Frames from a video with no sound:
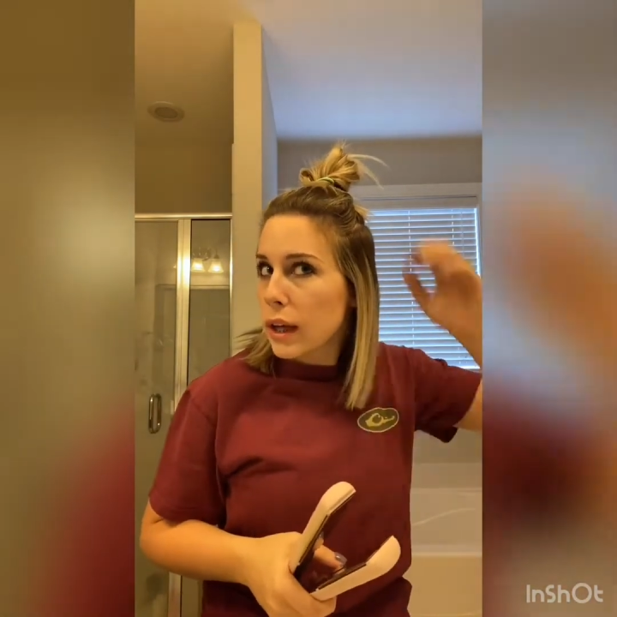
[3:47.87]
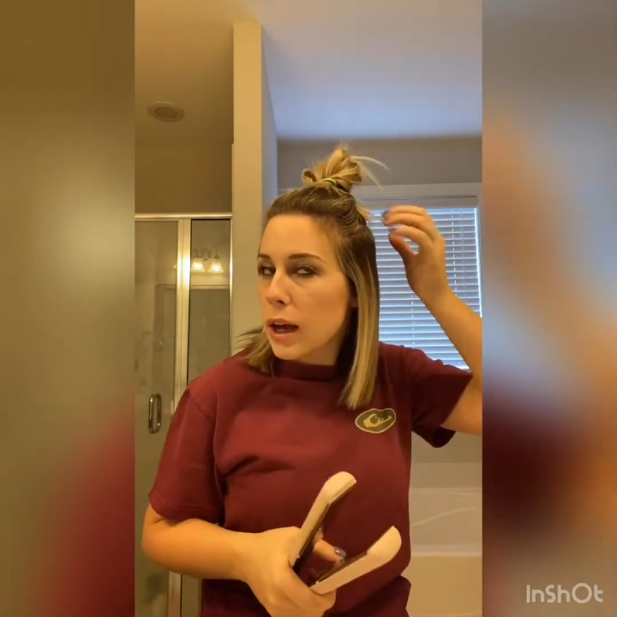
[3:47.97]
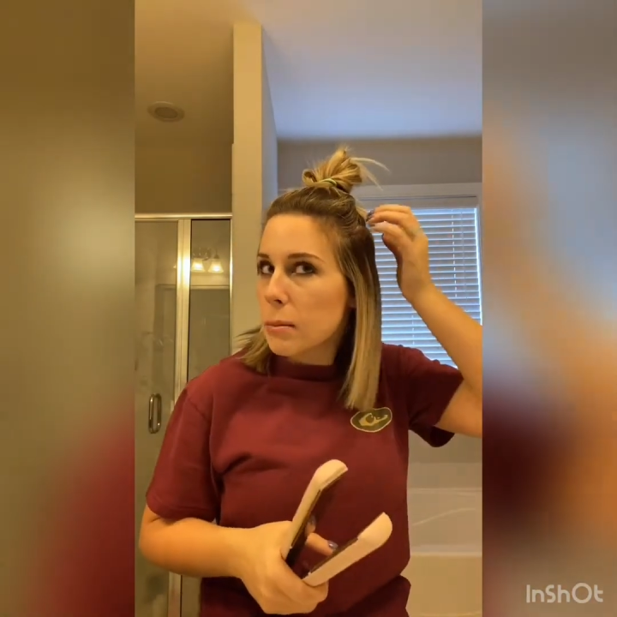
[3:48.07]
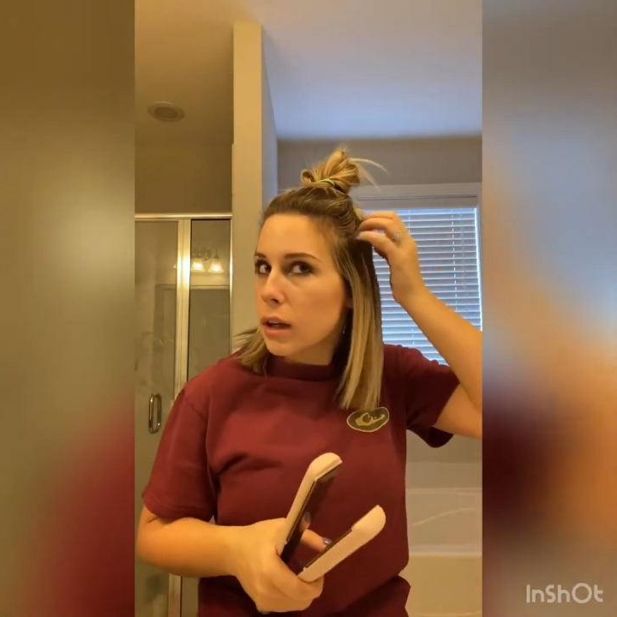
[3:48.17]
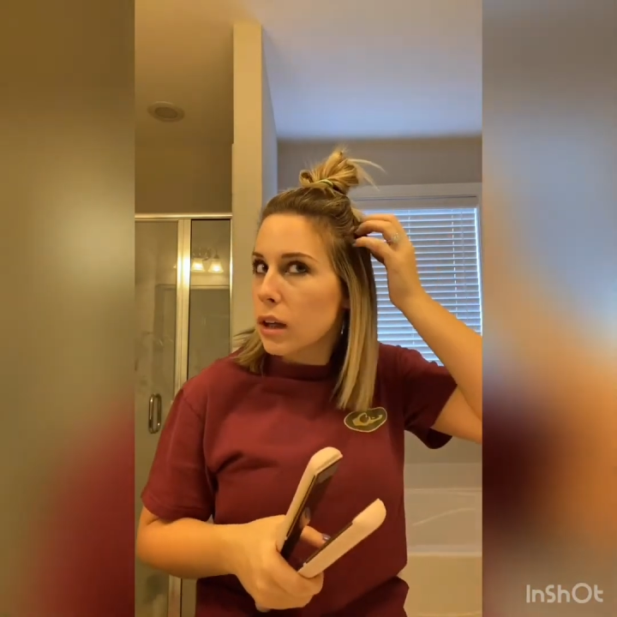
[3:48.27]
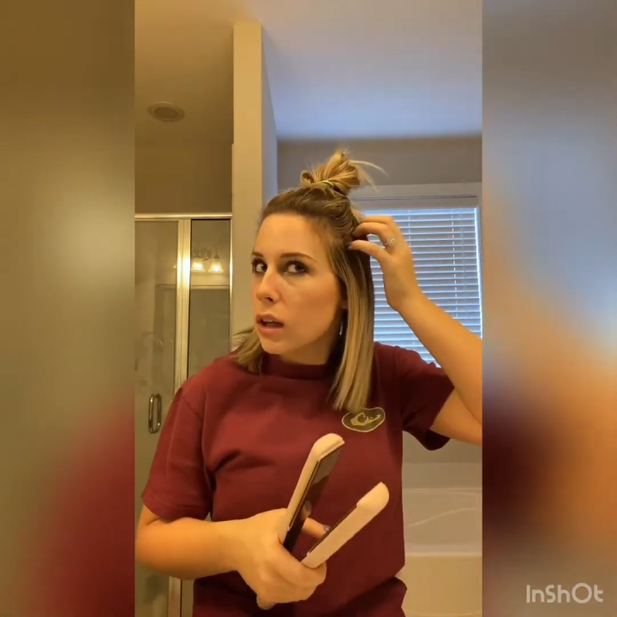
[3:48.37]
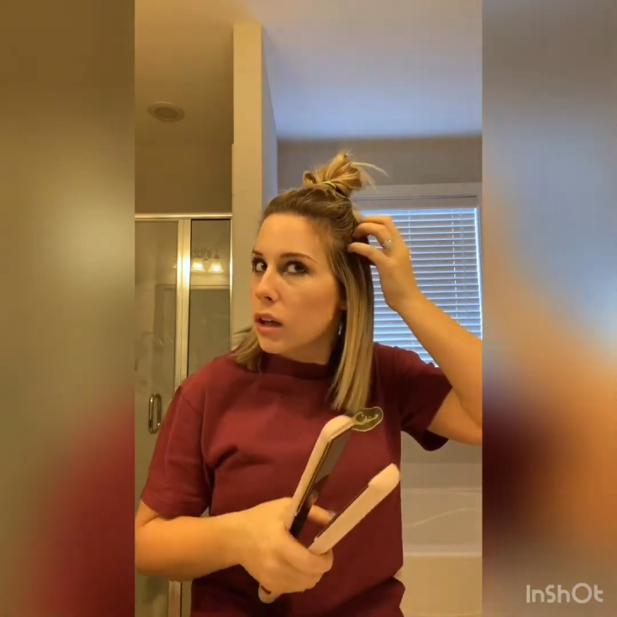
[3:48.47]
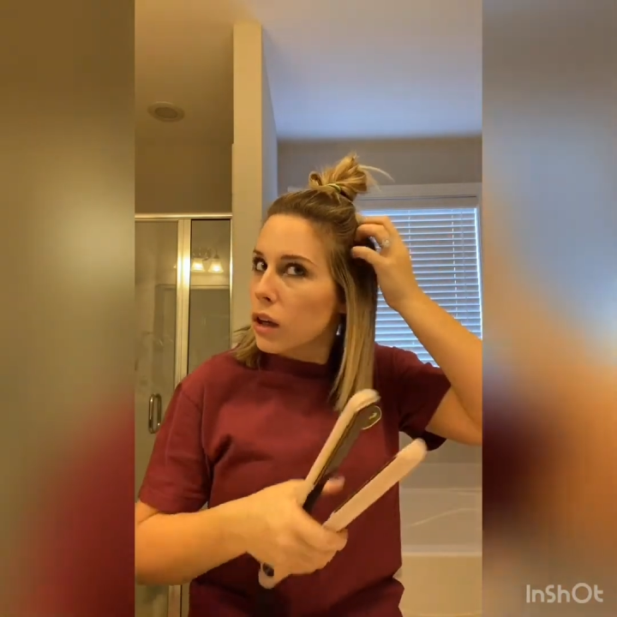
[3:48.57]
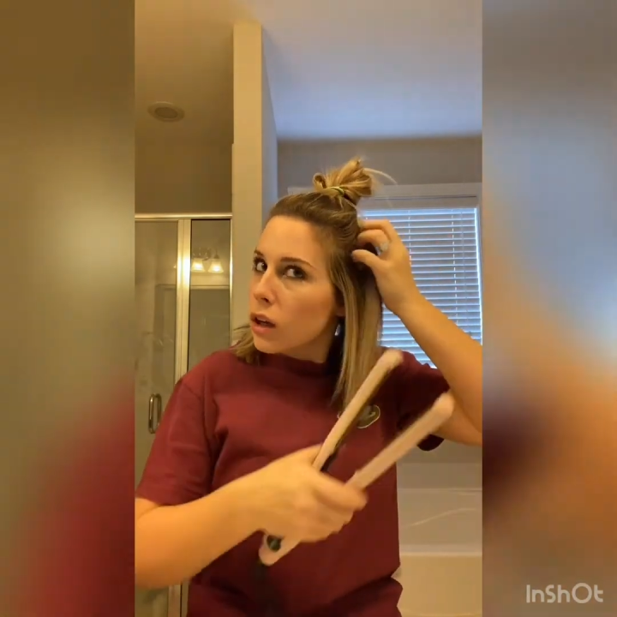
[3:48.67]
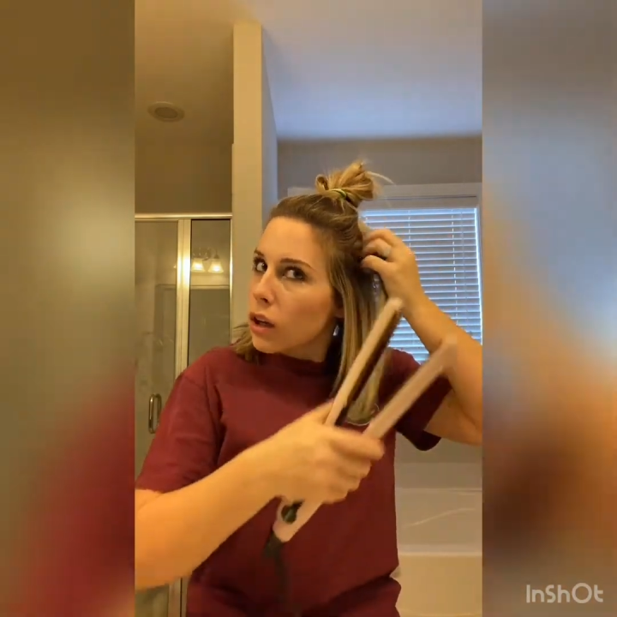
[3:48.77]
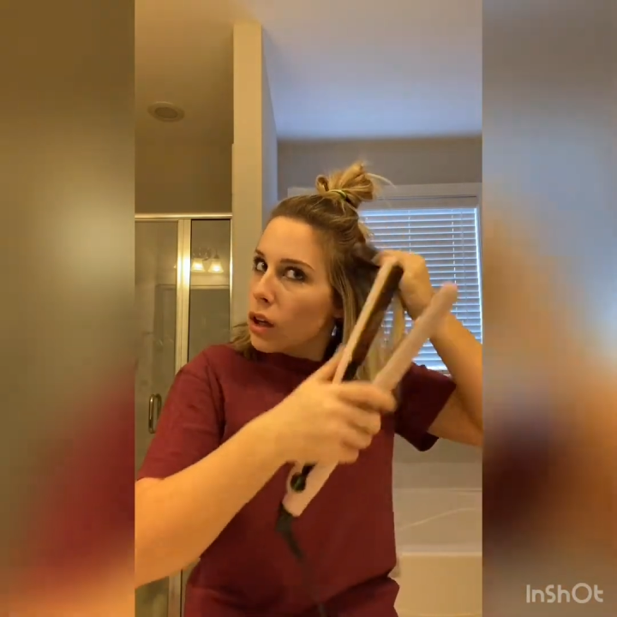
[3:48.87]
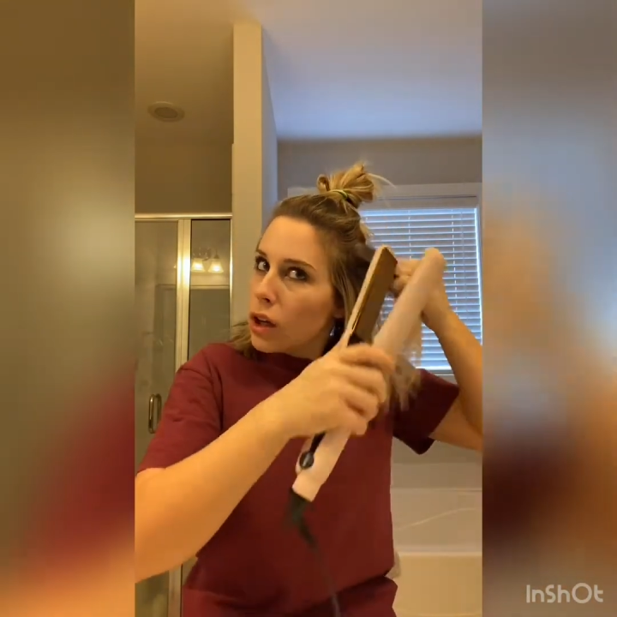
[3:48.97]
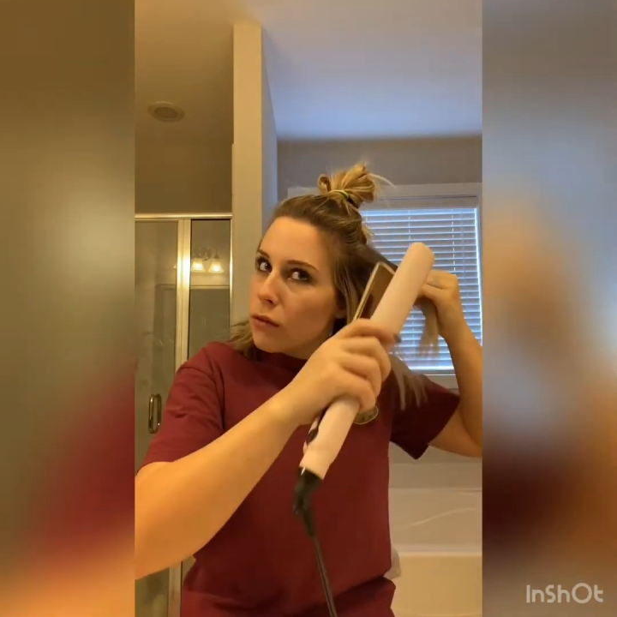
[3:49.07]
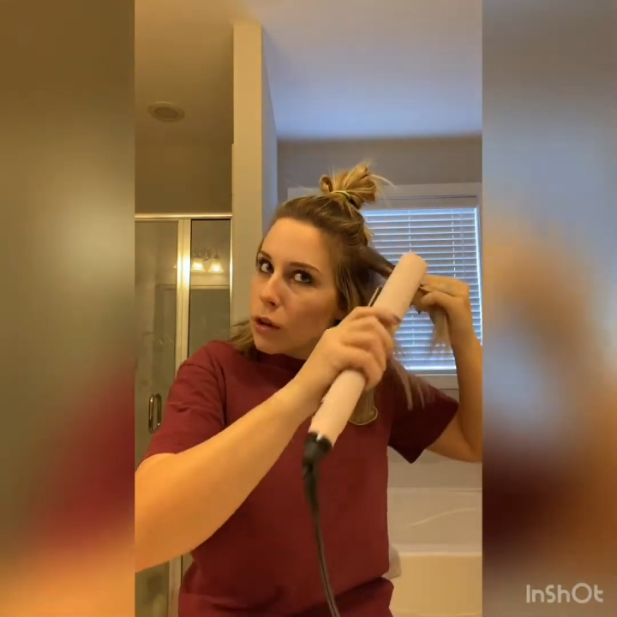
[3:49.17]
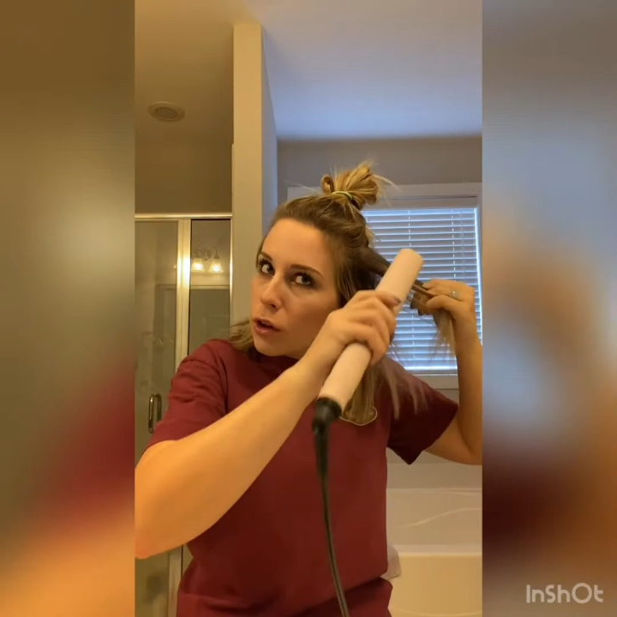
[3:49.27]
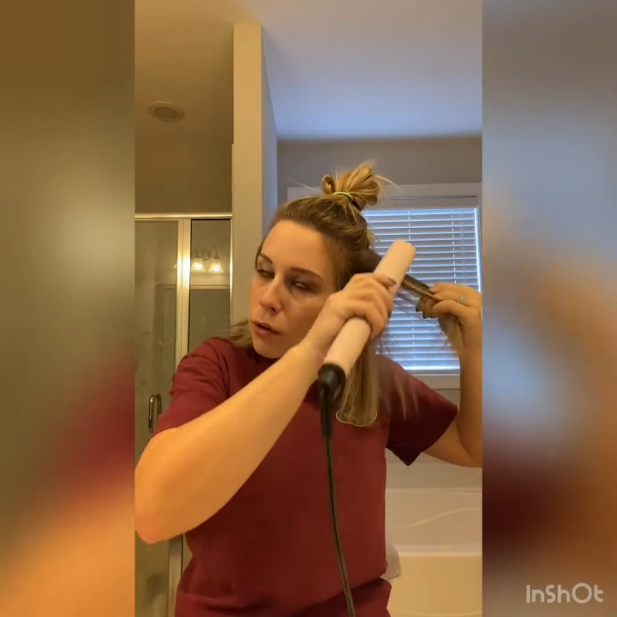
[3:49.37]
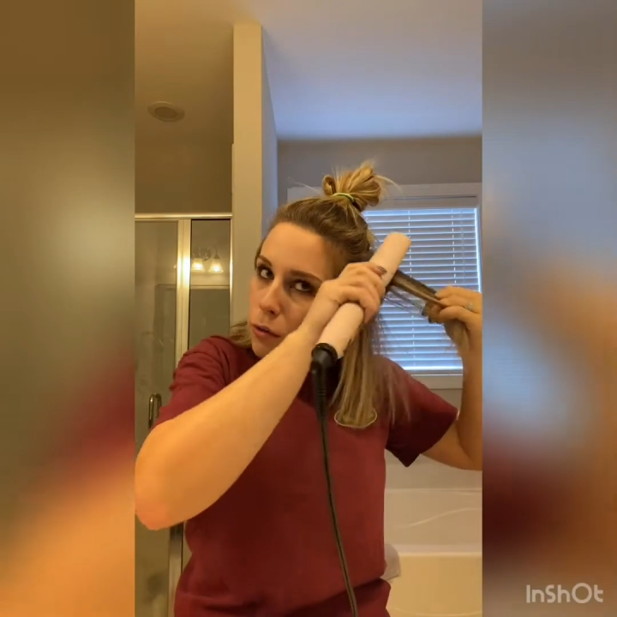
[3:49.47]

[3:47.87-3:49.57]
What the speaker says: I mean, if you're